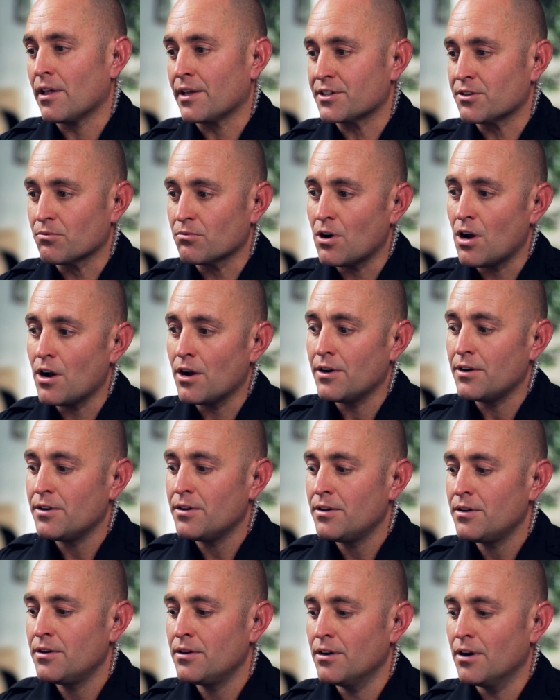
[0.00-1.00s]
I like to run.
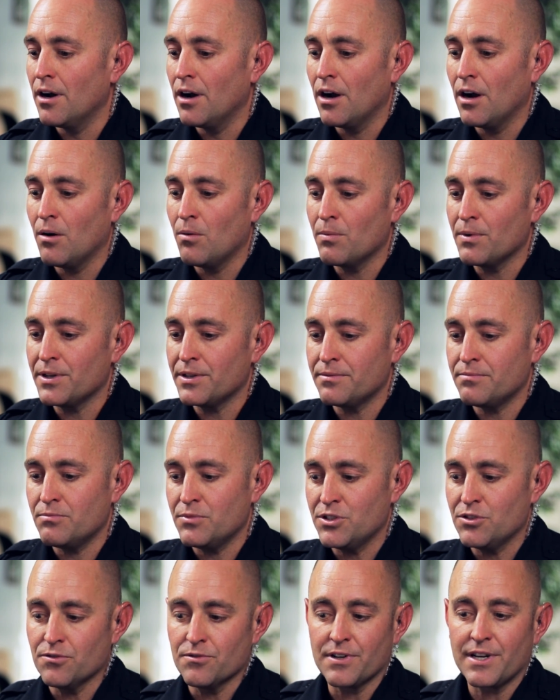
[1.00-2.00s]
We
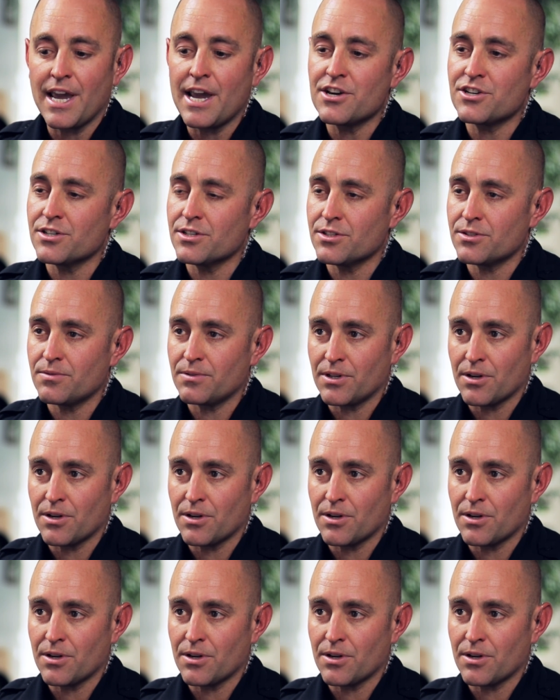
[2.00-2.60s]
do vacations.